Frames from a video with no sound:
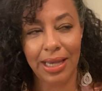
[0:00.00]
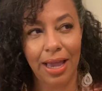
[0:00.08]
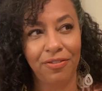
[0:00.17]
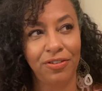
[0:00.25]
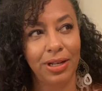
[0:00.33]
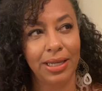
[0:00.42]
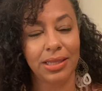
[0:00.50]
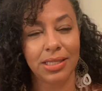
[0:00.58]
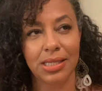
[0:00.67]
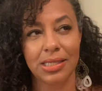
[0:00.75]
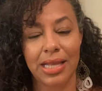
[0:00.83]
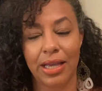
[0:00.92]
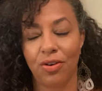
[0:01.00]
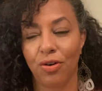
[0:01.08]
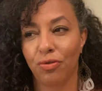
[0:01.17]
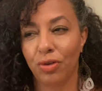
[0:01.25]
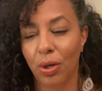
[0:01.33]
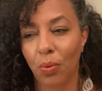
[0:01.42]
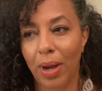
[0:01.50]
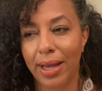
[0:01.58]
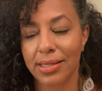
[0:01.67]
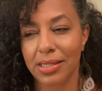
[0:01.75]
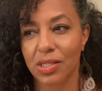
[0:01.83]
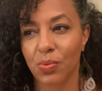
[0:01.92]
I feel like this is like
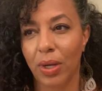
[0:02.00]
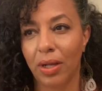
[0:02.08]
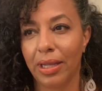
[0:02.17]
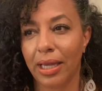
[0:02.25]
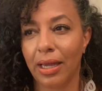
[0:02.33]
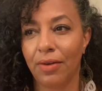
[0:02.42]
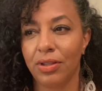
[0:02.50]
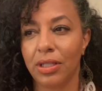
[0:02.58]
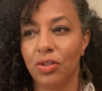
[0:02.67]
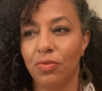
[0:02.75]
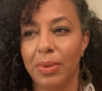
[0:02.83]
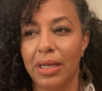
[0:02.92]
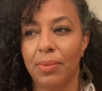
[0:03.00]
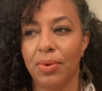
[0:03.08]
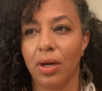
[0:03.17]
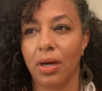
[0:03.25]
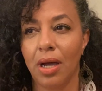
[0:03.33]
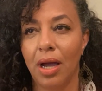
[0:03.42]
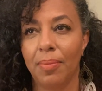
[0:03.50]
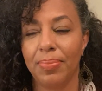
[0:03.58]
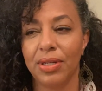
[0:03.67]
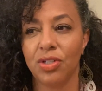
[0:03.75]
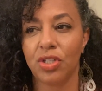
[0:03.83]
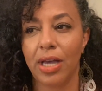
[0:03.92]
career-wise as well, like everything you've been able to
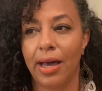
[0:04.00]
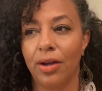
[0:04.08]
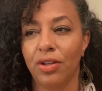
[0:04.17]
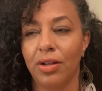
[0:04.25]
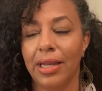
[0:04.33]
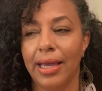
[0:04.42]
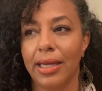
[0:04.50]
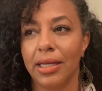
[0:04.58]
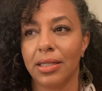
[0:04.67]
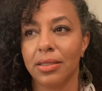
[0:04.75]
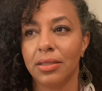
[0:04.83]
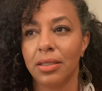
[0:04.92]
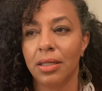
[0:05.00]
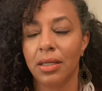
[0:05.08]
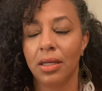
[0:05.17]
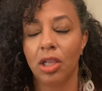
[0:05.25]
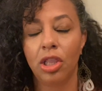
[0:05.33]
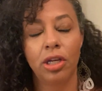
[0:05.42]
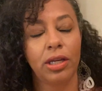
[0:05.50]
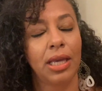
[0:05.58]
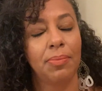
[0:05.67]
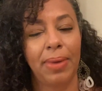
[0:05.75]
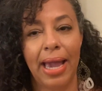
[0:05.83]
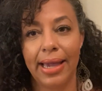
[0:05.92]
accomplish, how you're like
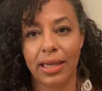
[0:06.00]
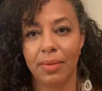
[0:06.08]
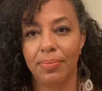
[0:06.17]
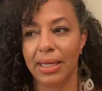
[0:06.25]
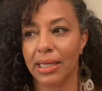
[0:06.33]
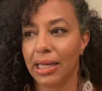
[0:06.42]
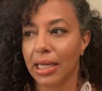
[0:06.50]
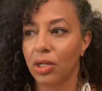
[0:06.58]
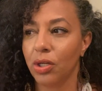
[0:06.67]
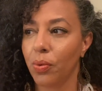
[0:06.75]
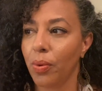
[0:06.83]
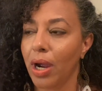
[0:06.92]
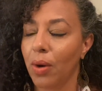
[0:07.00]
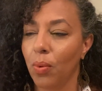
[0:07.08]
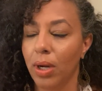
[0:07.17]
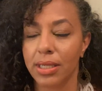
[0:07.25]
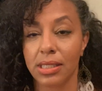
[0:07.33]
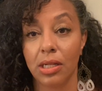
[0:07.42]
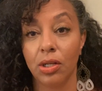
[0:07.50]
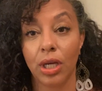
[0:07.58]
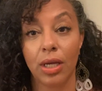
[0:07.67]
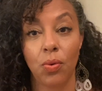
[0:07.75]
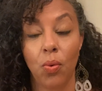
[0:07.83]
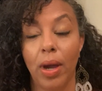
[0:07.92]
looking back and being like, look where I was and look
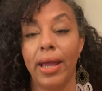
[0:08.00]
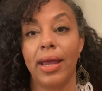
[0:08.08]
at who I